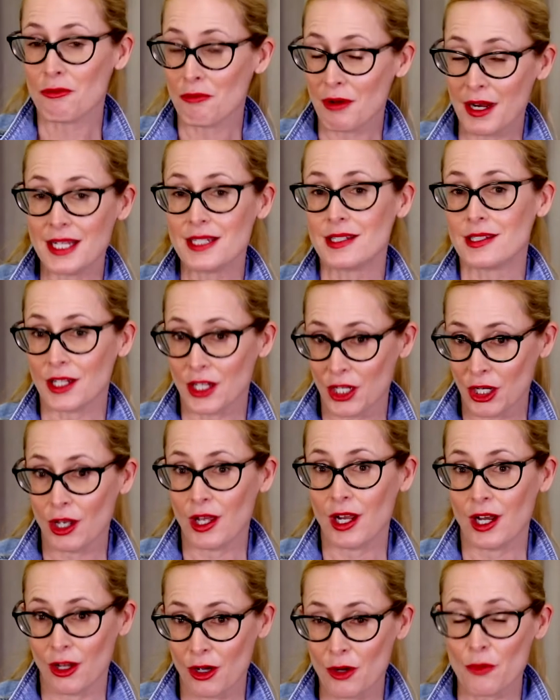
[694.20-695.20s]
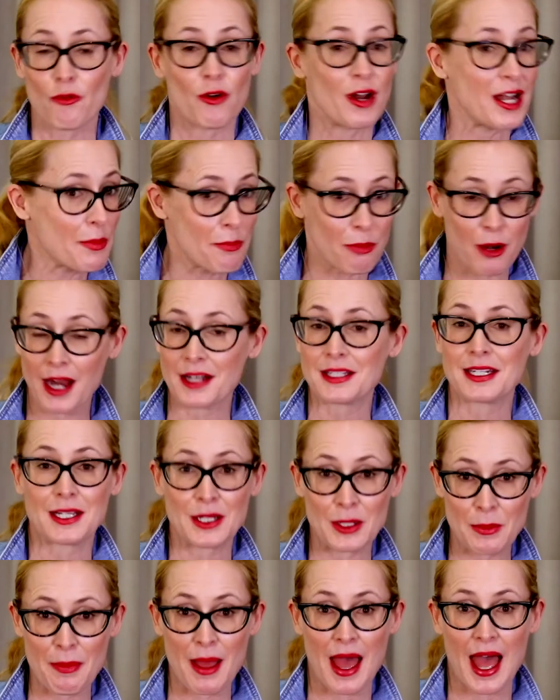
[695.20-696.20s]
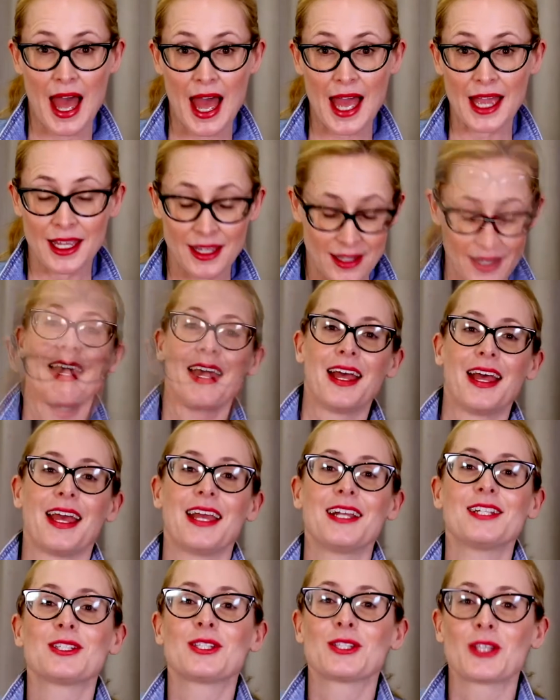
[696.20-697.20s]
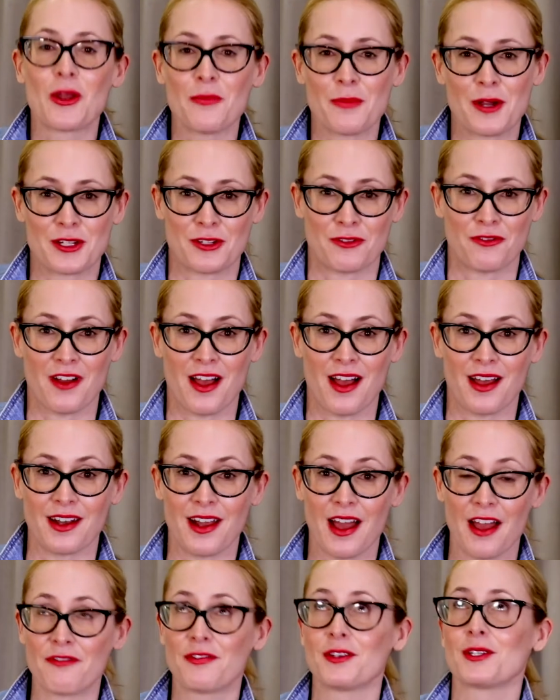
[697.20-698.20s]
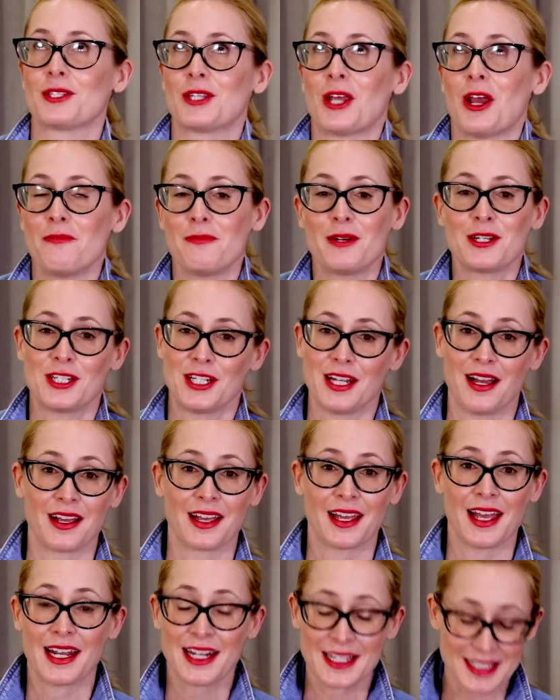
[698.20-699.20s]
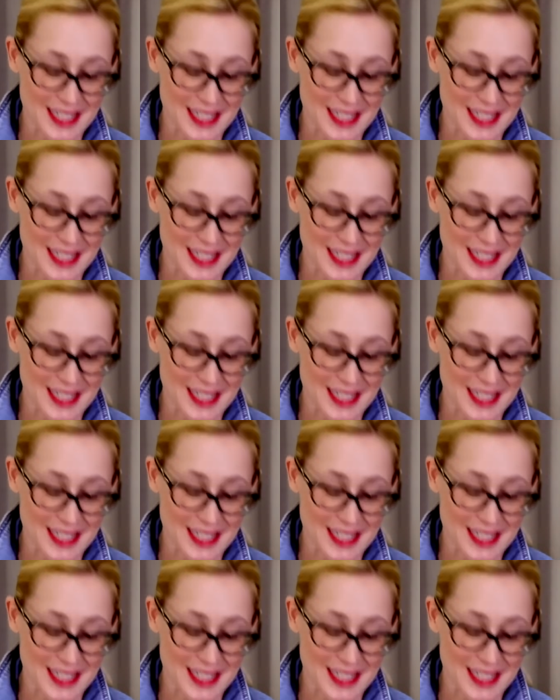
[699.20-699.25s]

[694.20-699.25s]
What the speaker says: a really secure look, really practical bag. It's so much fun. I feel so much younger, and